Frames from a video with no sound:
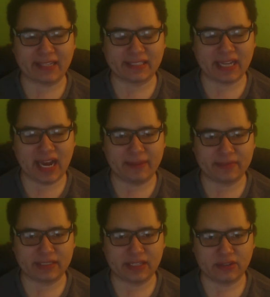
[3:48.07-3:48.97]
in time
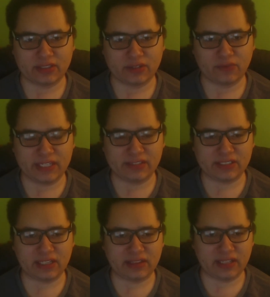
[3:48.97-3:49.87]
to go to the original
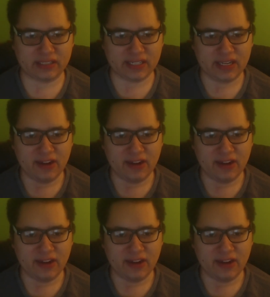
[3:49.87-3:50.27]
Sithius,